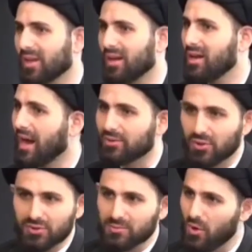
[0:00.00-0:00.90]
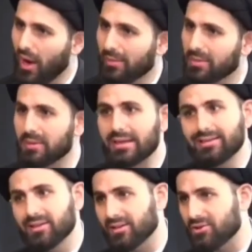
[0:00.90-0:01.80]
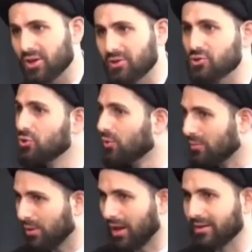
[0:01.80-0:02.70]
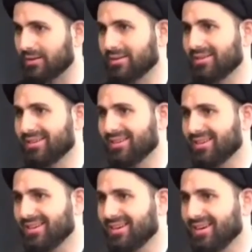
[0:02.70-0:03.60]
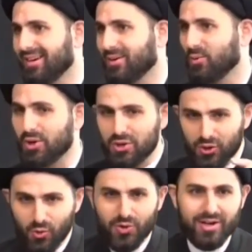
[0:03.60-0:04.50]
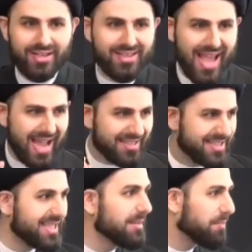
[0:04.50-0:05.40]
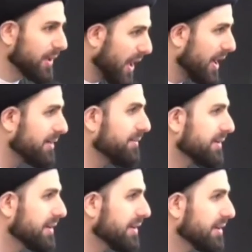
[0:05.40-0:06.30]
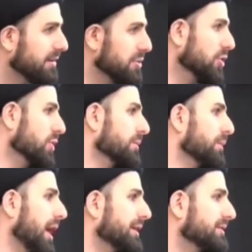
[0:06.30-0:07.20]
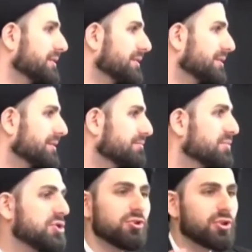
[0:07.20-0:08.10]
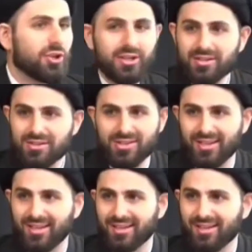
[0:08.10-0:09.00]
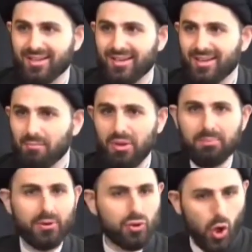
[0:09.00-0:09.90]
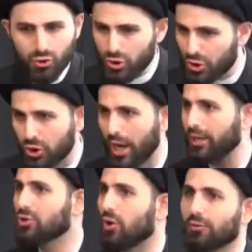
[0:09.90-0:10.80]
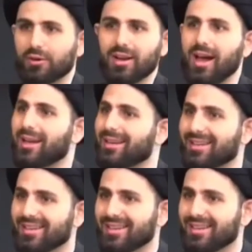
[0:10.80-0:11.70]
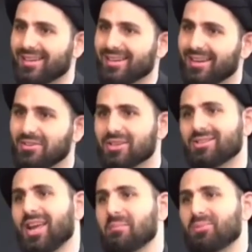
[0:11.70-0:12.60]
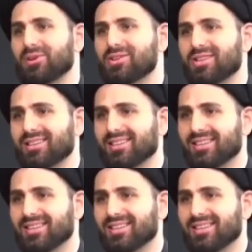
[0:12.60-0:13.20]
I told him, no, Habibi, he didn't change. You were blind. When you were in that deep love, you were blind. You couldn't see. People don't just change overnight. It's the same person.